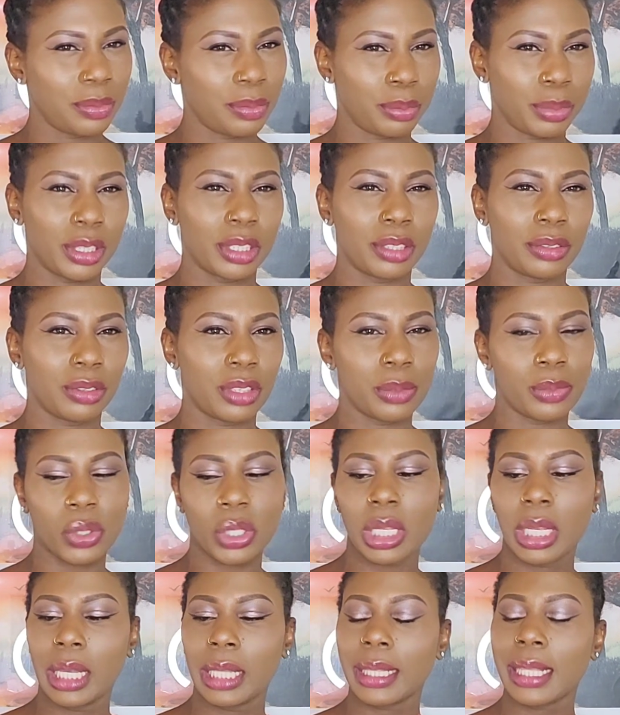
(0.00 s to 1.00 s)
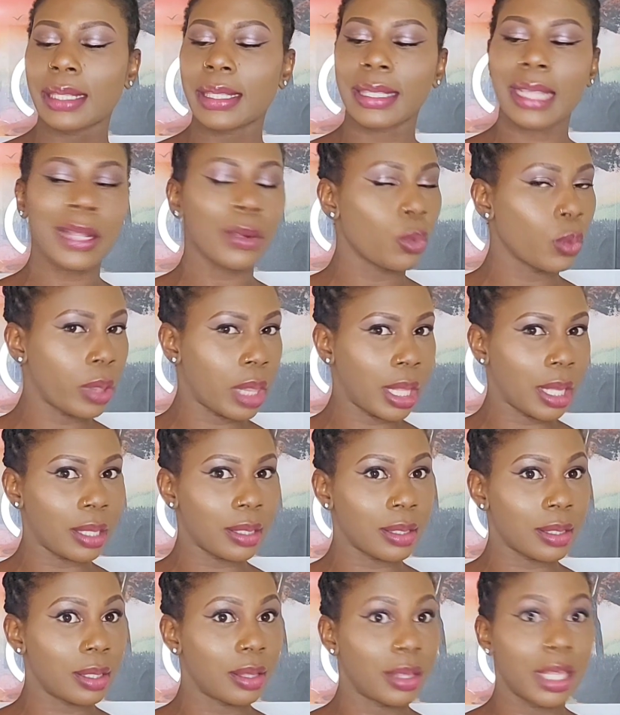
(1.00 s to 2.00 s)
perfumes, then start with
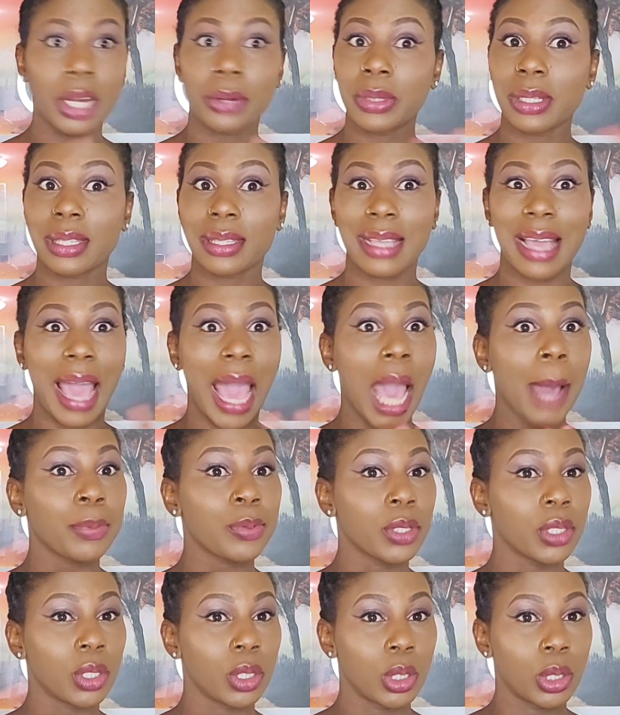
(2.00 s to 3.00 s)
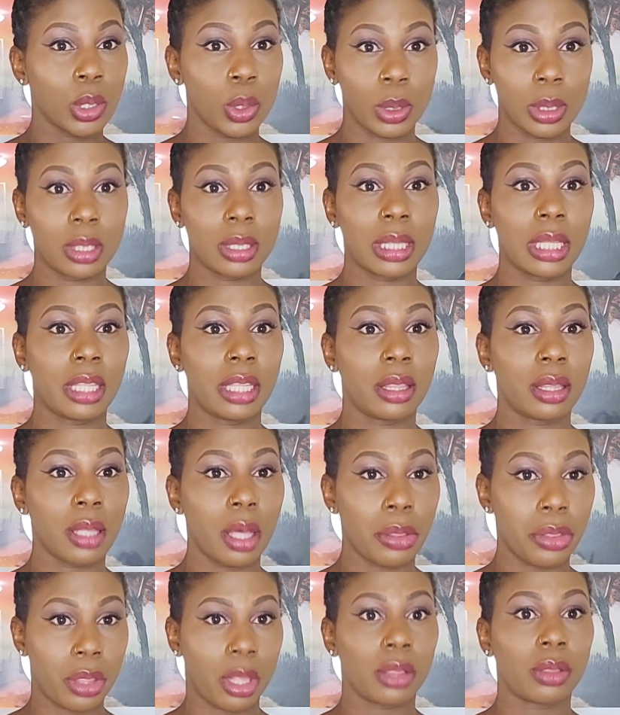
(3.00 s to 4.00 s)
this. There is absolutely
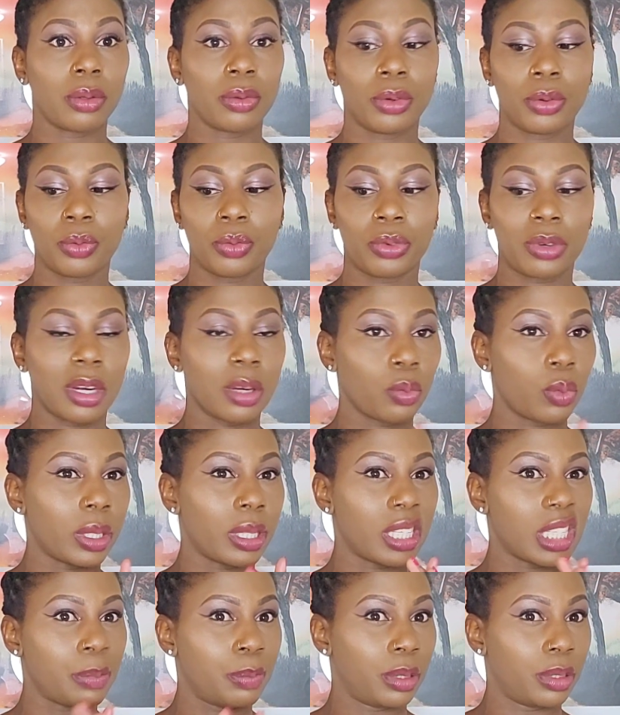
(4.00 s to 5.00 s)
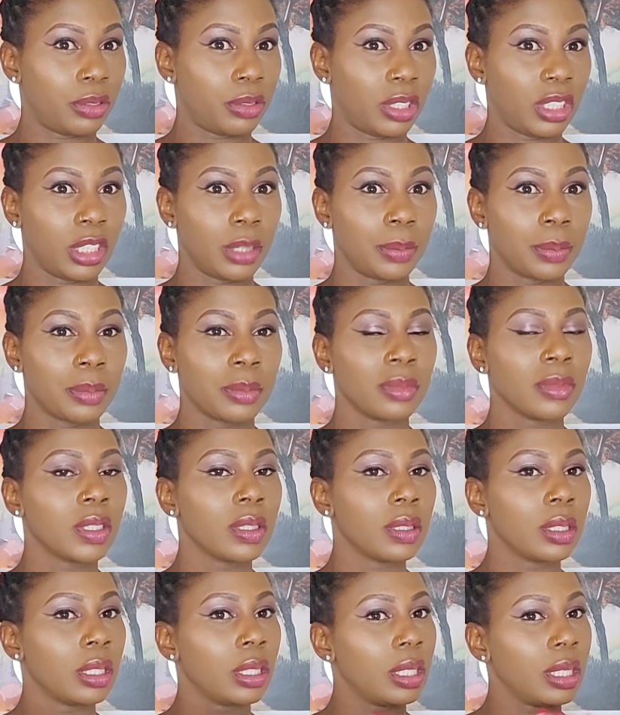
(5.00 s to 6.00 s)
nothing wrong with this perfume.
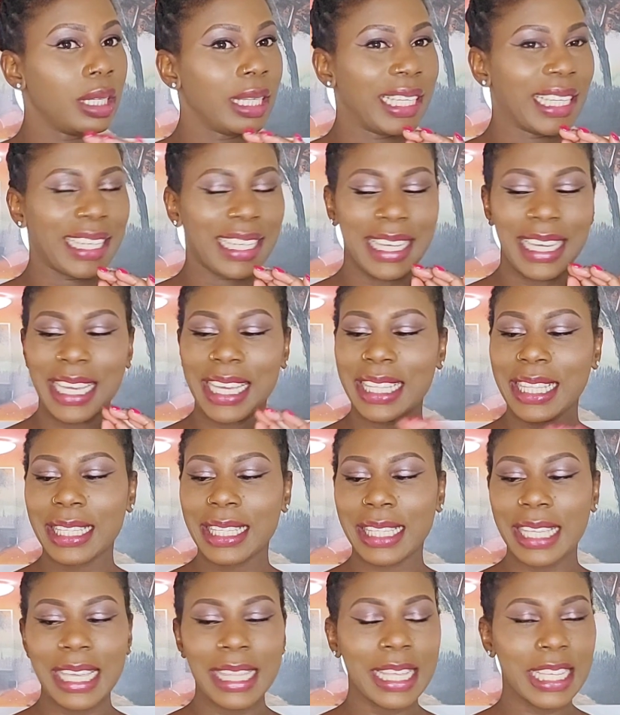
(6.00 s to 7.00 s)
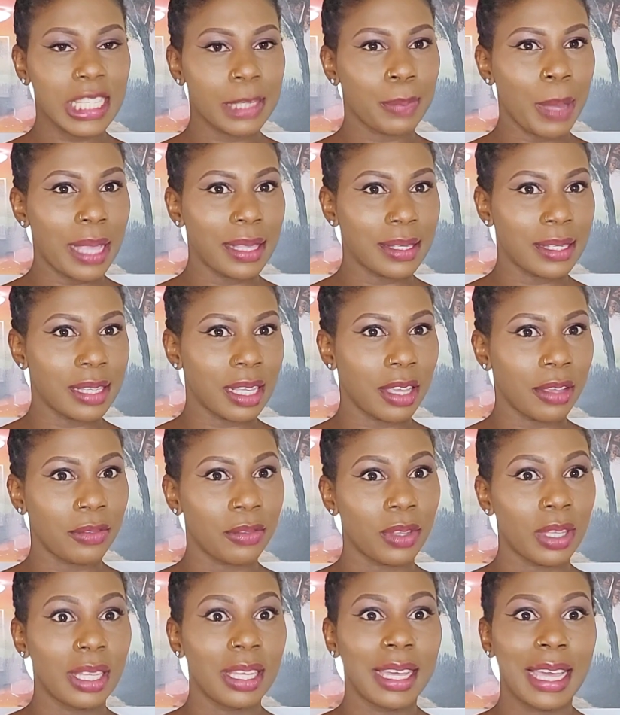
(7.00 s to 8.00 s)
It is inexpensive
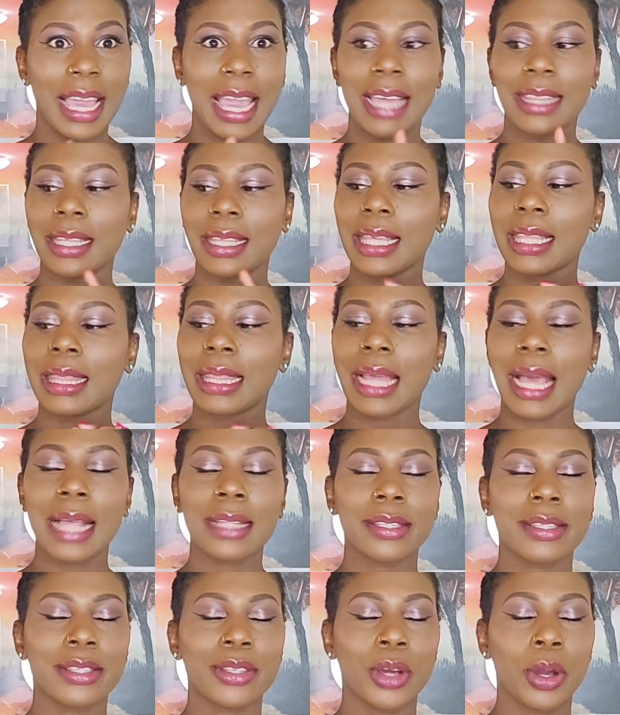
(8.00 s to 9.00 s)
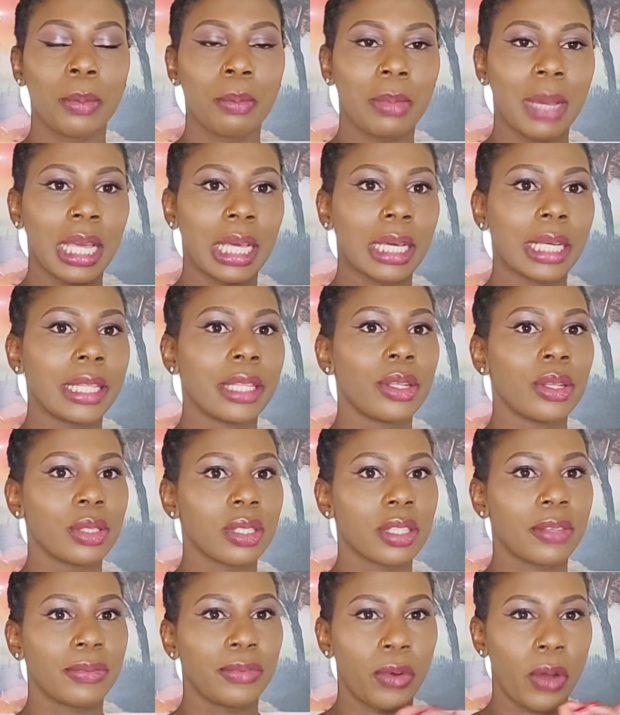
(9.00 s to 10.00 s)
and it lasts on my
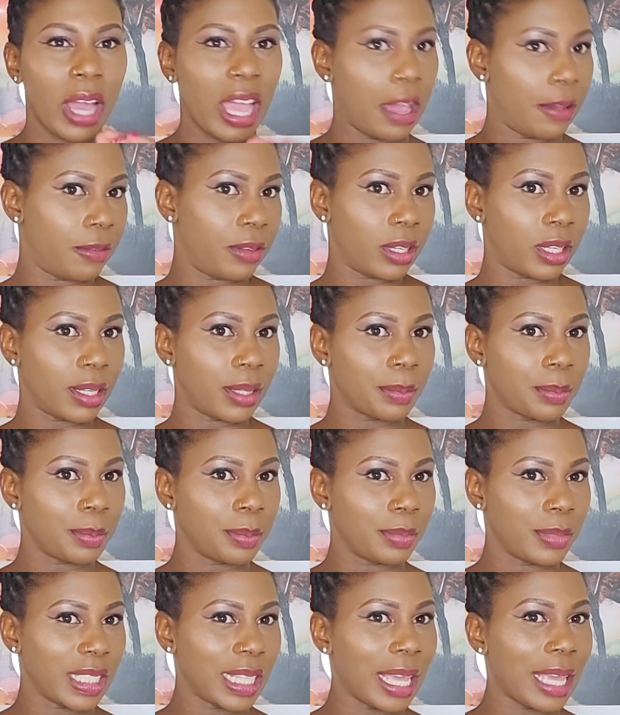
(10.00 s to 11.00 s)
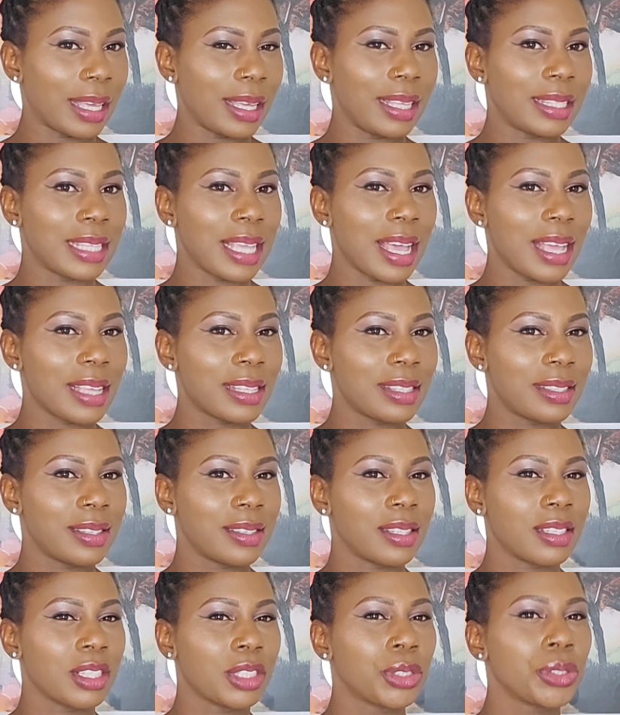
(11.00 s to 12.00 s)
clothes forever. Like, it has
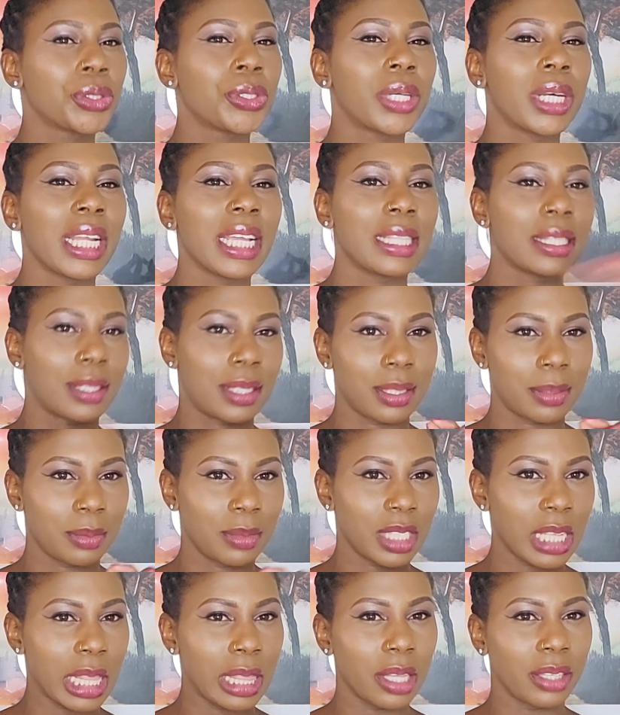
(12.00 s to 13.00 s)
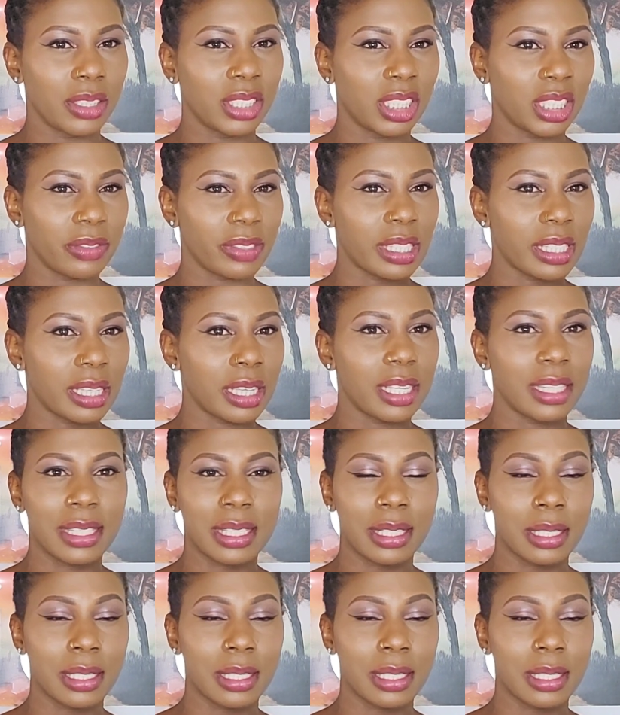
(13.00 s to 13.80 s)
this great longevity.